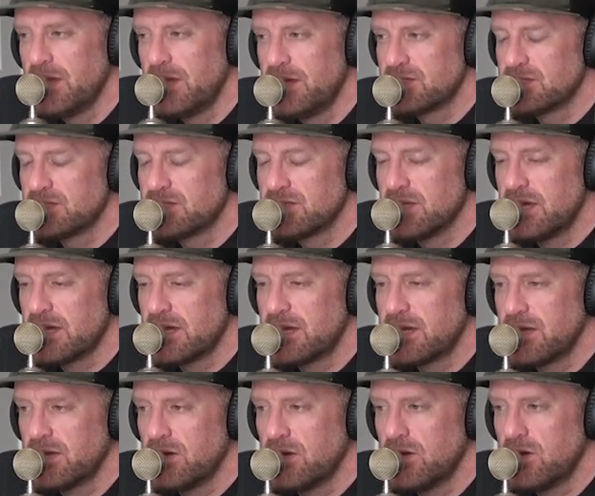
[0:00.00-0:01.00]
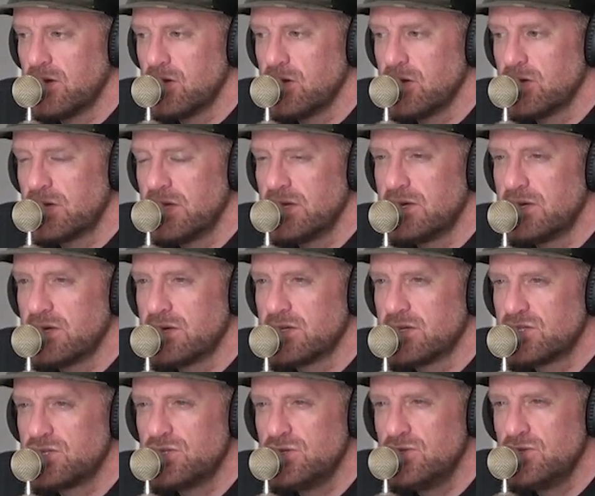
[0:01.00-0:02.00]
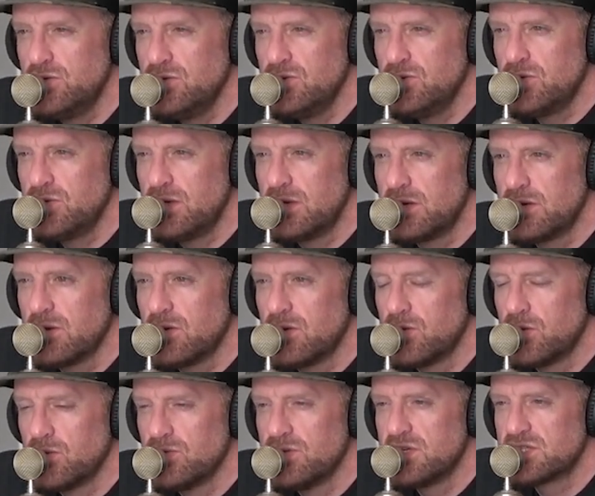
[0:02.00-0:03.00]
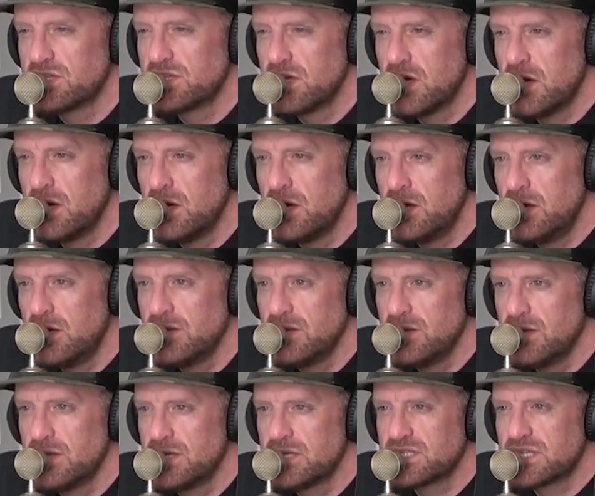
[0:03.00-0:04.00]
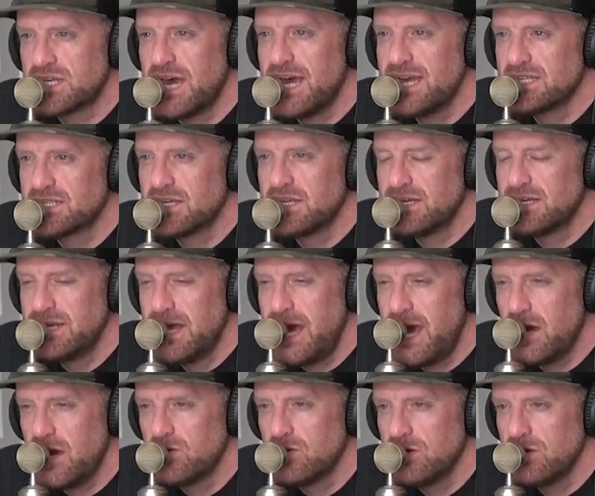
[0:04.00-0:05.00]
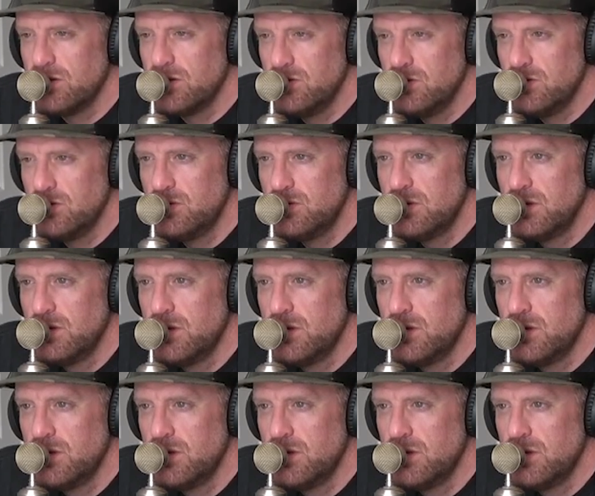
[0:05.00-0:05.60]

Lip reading: it's like, oh, get in a suit and hold this gun, and then this guy's going to tackle you.